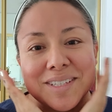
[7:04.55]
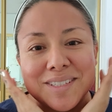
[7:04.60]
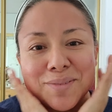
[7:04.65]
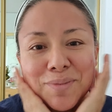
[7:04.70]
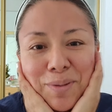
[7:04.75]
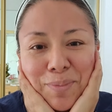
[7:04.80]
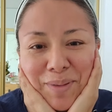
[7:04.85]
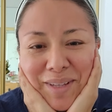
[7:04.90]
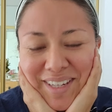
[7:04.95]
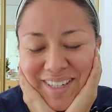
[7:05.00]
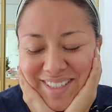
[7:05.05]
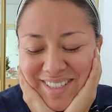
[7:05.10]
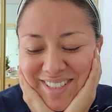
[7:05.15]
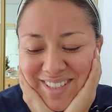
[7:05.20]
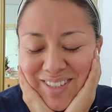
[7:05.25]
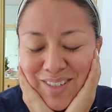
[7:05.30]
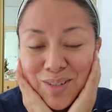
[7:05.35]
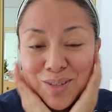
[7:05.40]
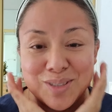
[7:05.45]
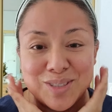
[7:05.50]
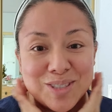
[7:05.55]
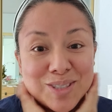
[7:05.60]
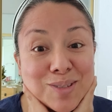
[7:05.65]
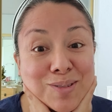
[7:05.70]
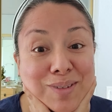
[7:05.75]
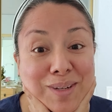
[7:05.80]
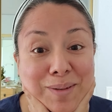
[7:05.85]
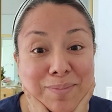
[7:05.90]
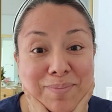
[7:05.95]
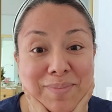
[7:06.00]
replenish her
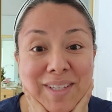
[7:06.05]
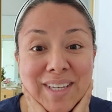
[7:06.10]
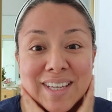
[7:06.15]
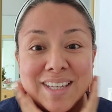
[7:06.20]
serum.